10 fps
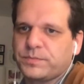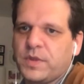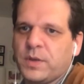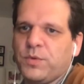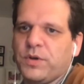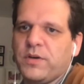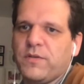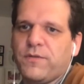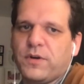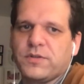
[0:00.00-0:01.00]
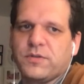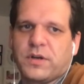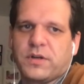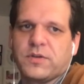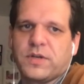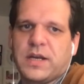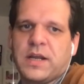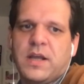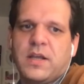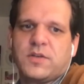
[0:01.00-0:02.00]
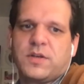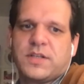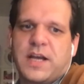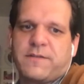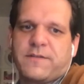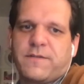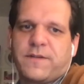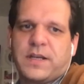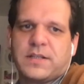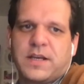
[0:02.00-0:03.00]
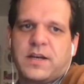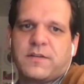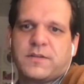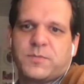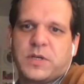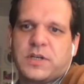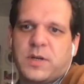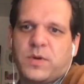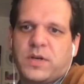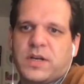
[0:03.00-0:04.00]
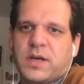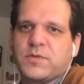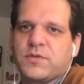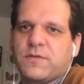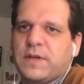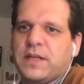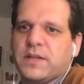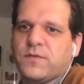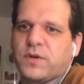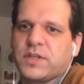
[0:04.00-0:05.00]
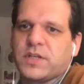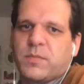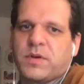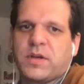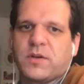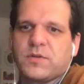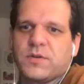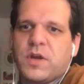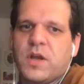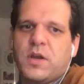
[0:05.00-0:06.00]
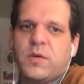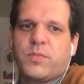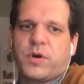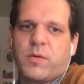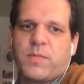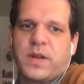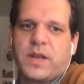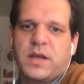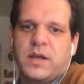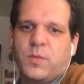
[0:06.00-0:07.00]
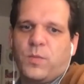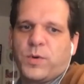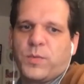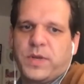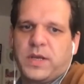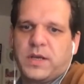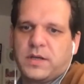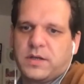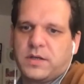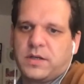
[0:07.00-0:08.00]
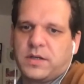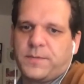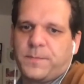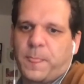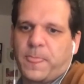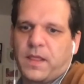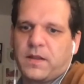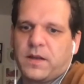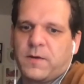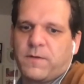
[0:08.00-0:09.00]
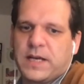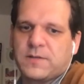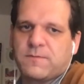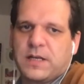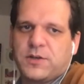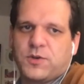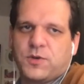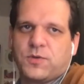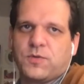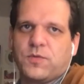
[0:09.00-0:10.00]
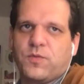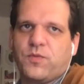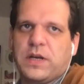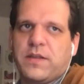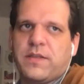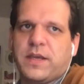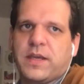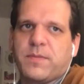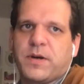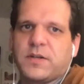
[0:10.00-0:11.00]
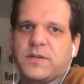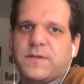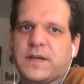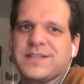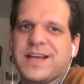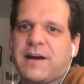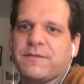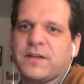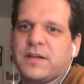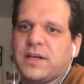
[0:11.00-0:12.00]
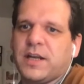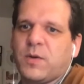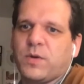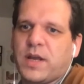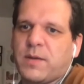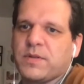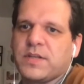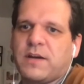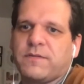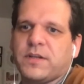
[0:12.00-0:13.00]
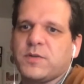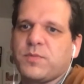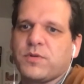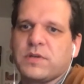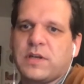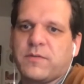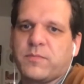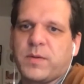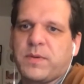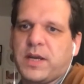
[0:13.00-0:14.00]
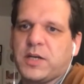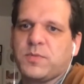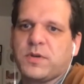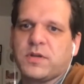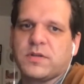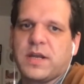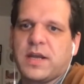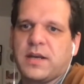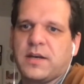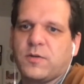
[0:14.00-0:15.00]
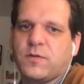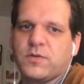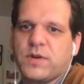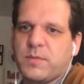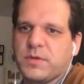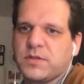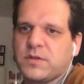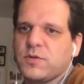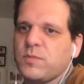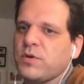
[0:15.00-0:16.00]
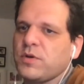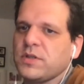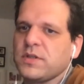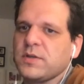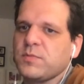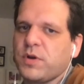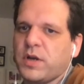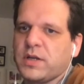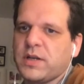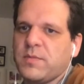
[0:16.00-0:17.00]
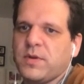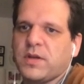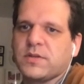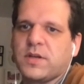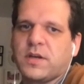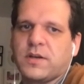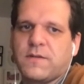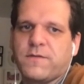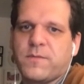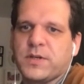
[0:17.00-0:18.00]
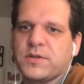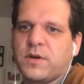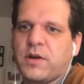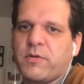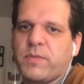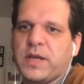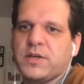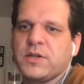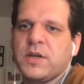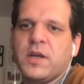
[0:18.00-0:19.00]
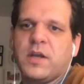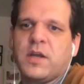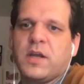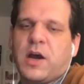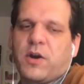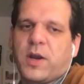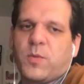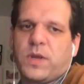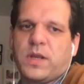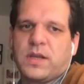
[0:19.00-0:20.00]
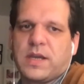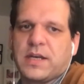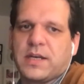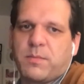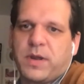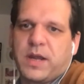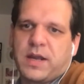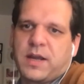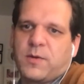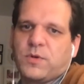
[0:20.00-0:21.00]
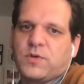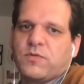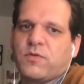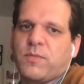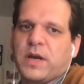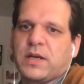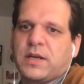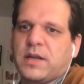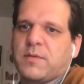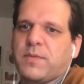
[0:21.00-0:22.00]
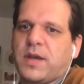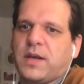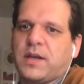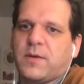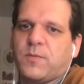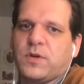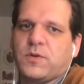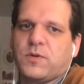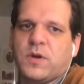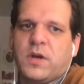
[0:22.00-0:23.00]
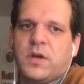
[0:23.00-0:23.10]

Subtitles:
the more your referrals you're going to get. So this after phase, and especially when it comes to affiliates, for example, they also probably would be advised well to really think about this phase after they click. What happens after this person left my page because they headed over to Amazon to purchase this product, then because they got the information on our page? How can we get them back? Can we do a remarketing campaign? Can we do